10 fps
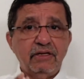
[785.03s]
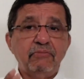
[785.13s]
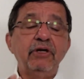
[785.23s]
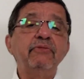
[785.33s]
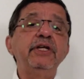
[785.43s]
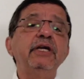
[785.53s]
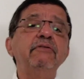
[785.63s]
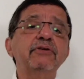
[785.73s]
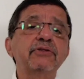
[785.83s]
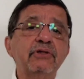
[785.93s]
But we
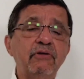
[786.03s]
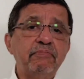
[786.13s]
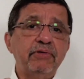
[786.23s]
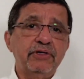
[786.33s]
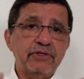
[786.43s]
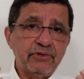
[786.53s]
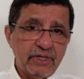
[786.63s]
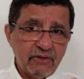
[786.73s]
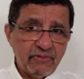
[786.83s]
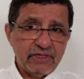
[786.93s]
never stop
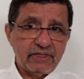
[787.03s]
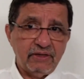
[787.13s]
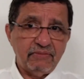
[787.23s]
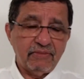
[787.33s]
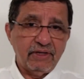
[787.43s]
pursuing wisdom,